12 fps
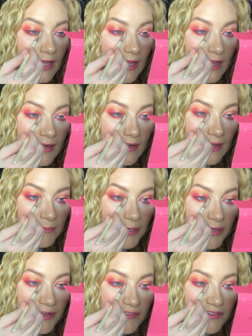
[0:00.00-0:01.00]
And I'm
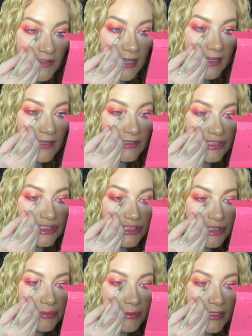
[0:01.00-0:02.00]
going for like a
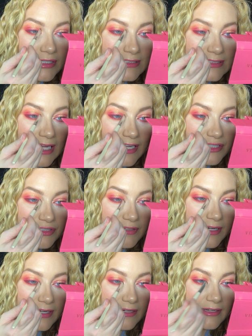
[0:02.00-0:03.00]
super
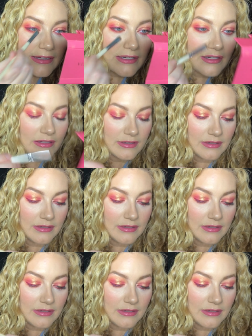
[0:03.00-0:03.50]
exaggerated